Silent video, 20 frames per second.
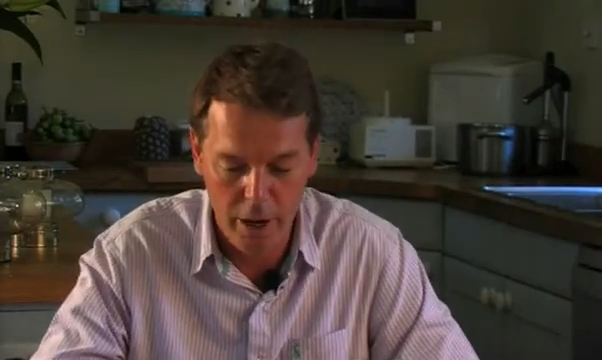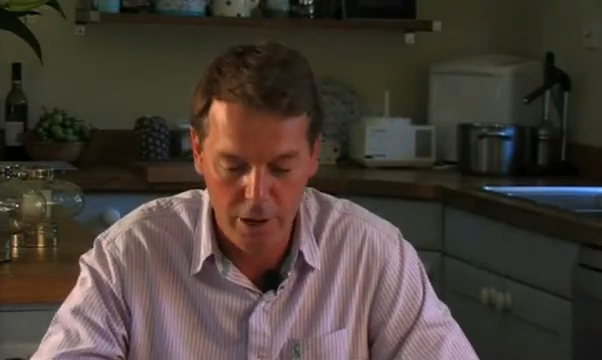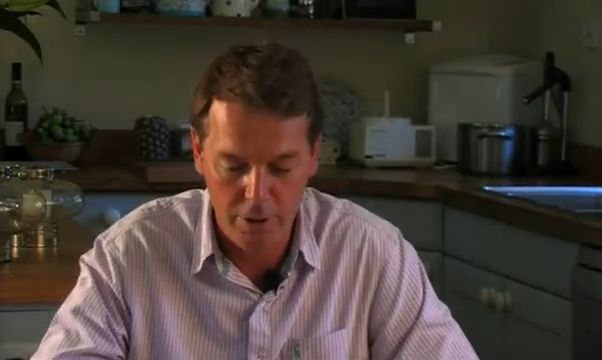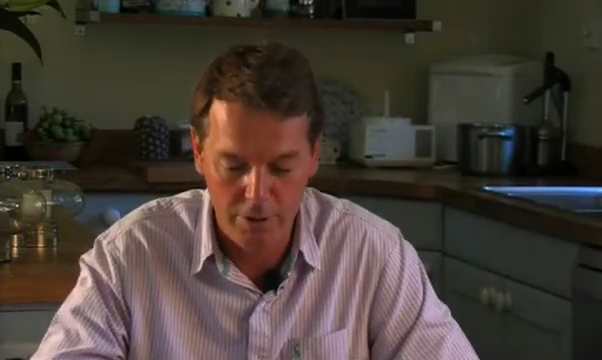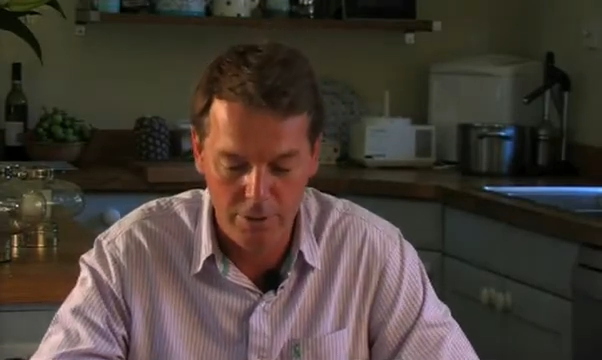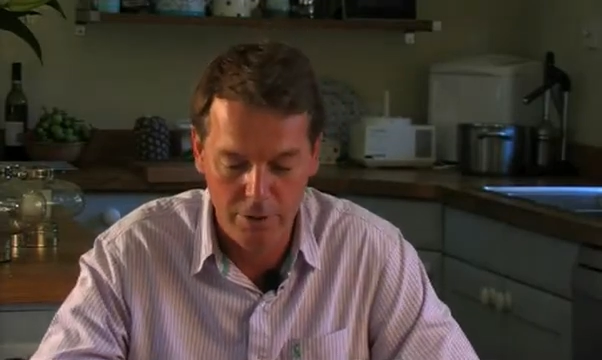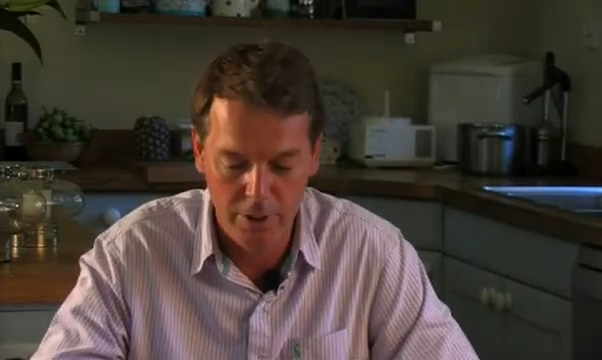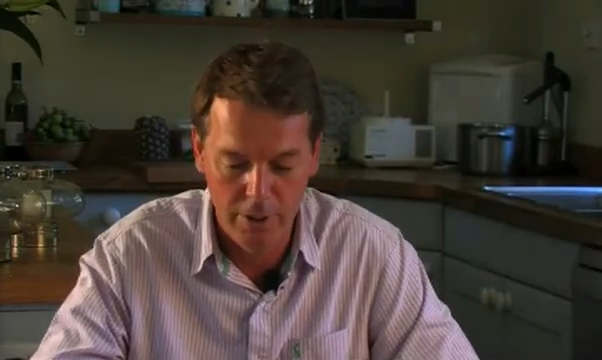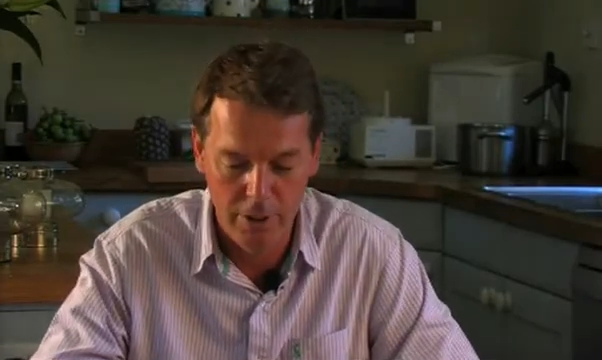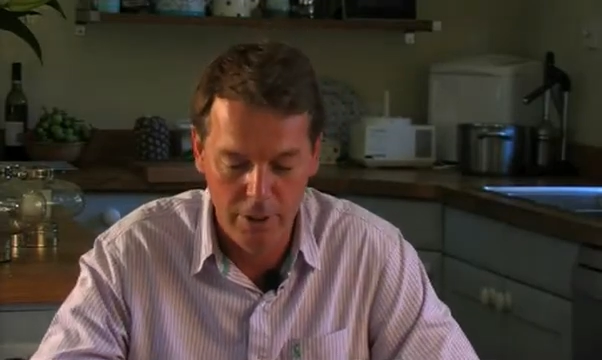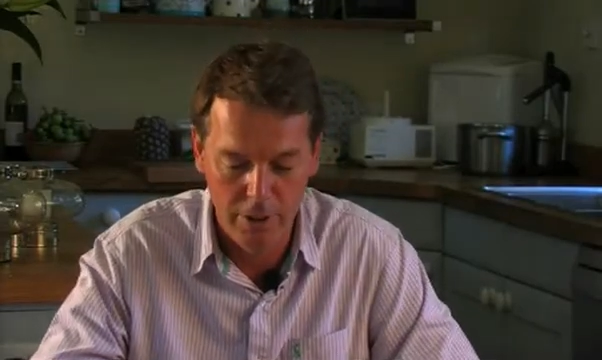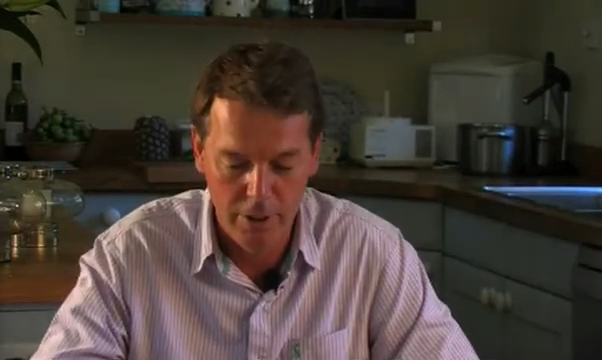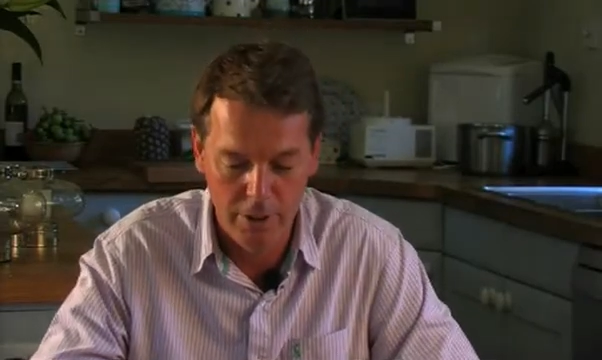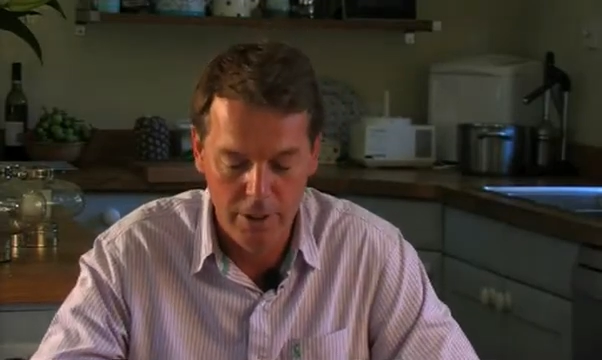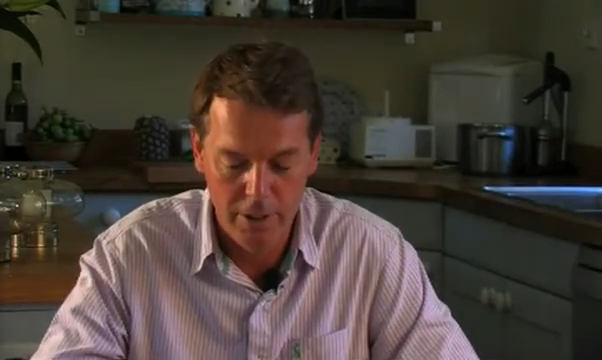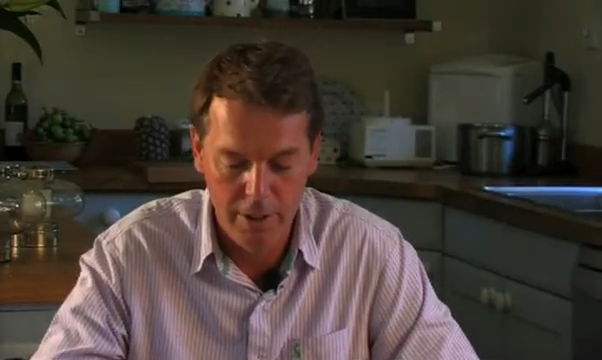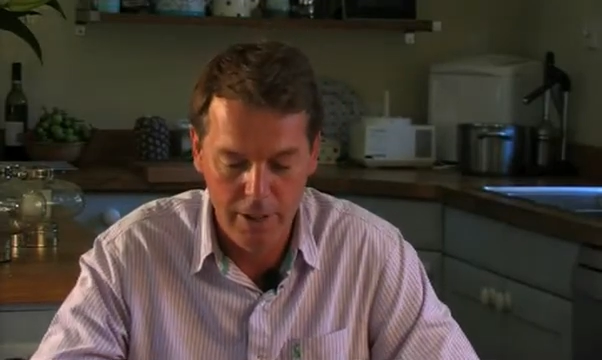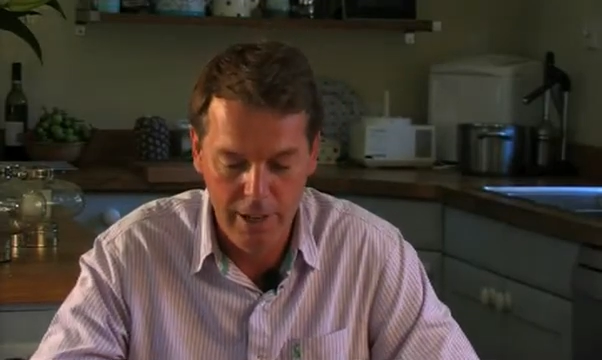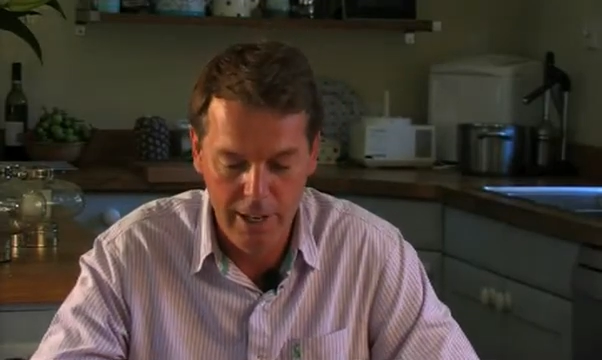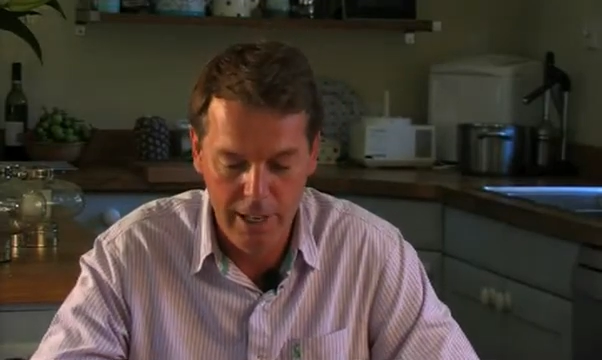of
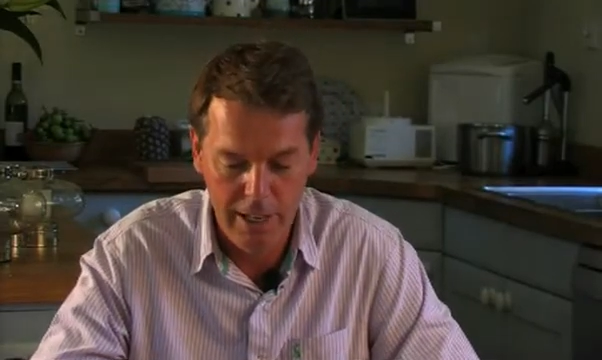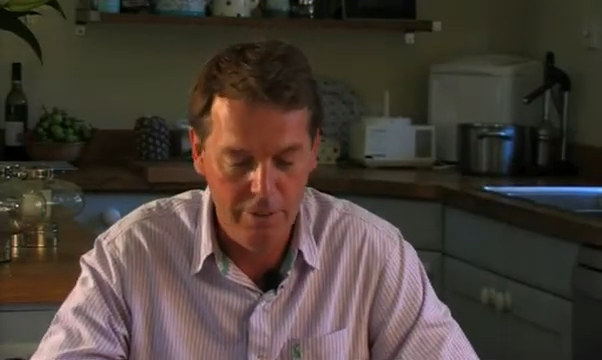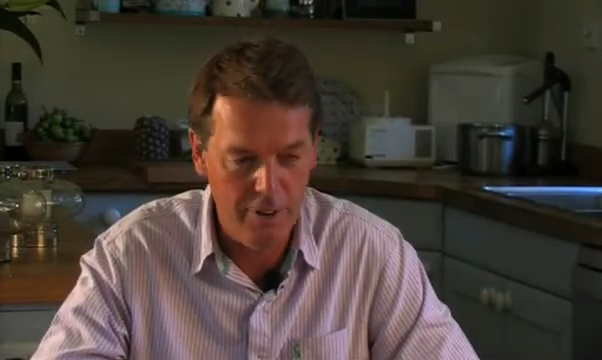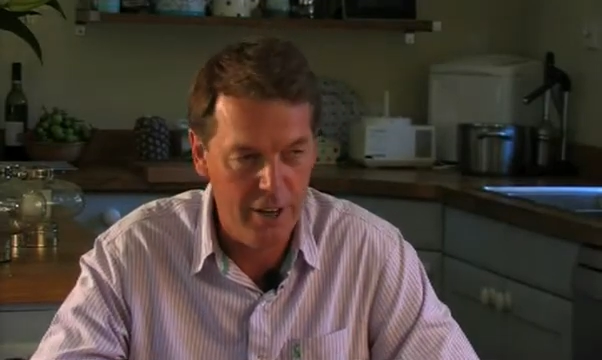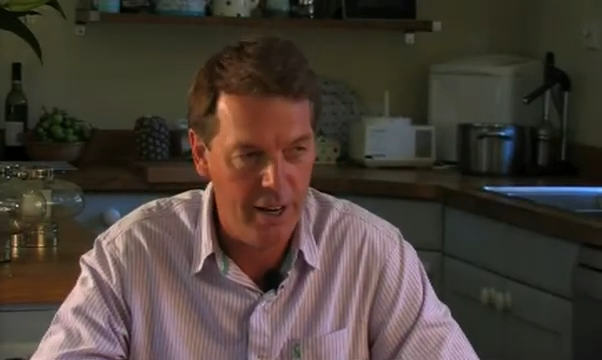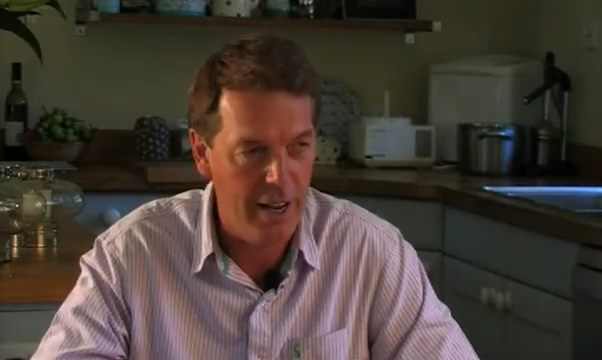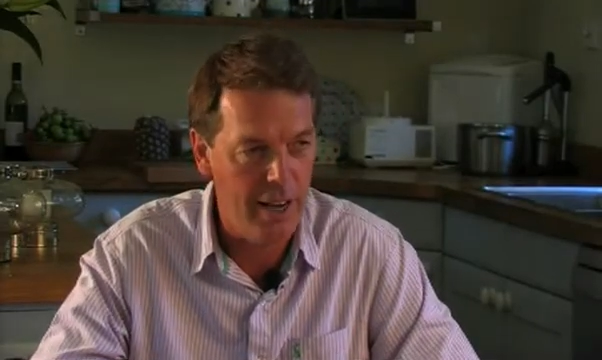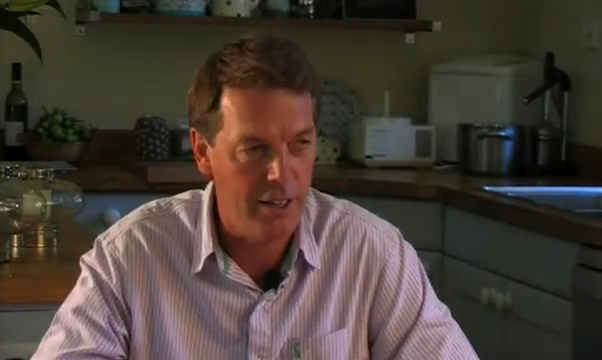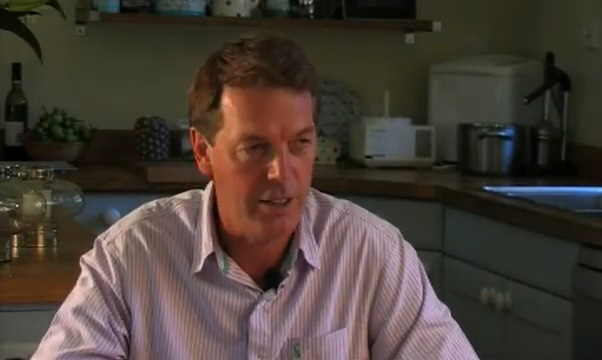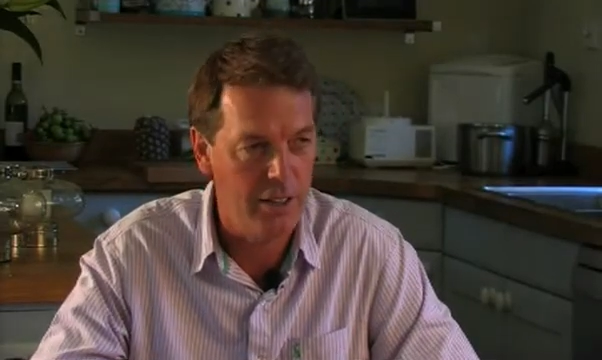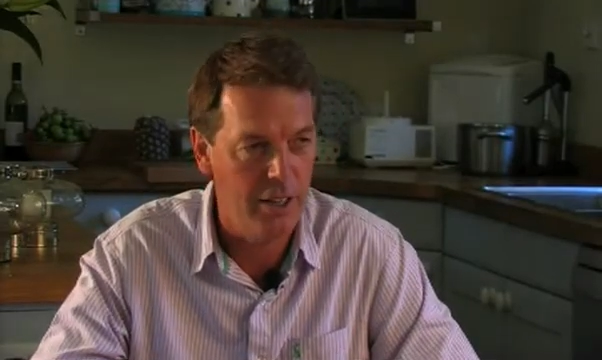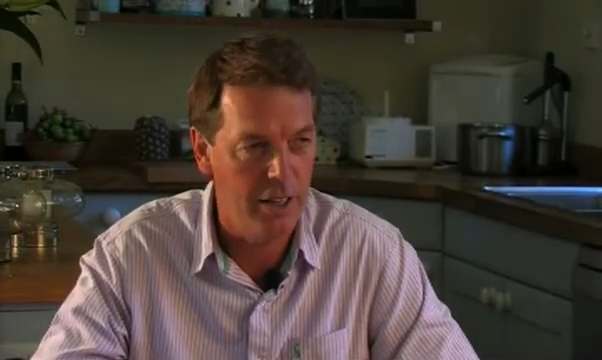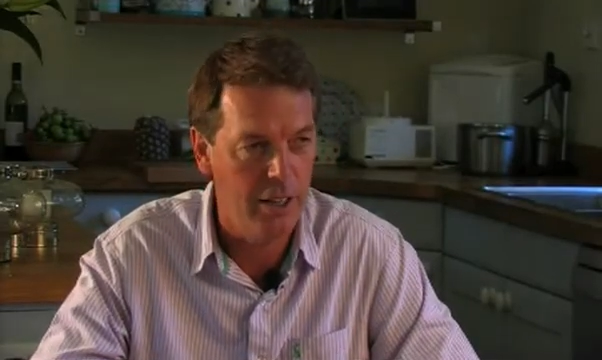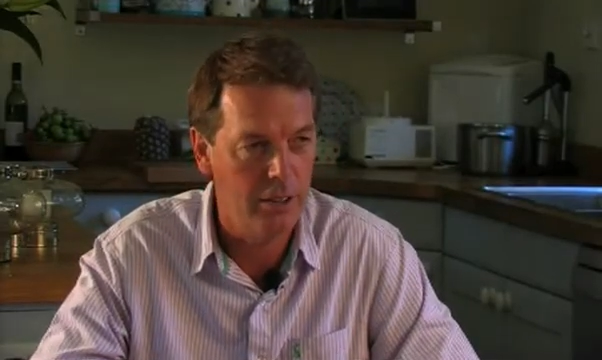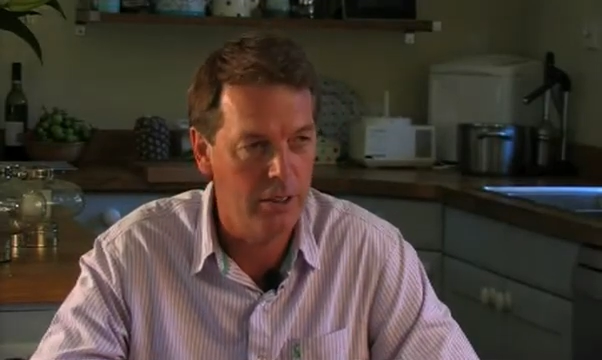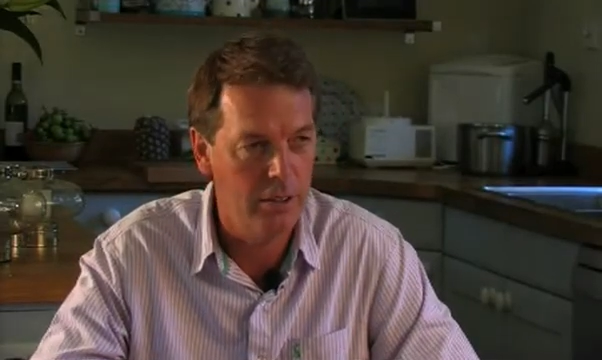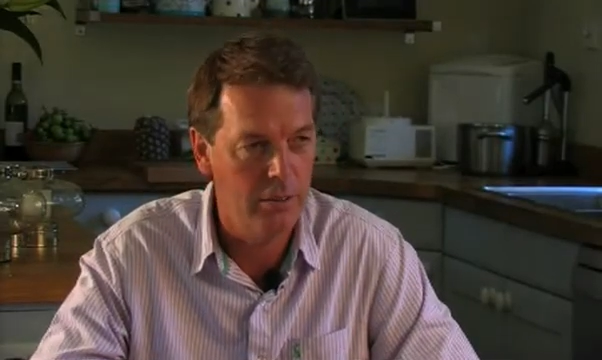leaving an asset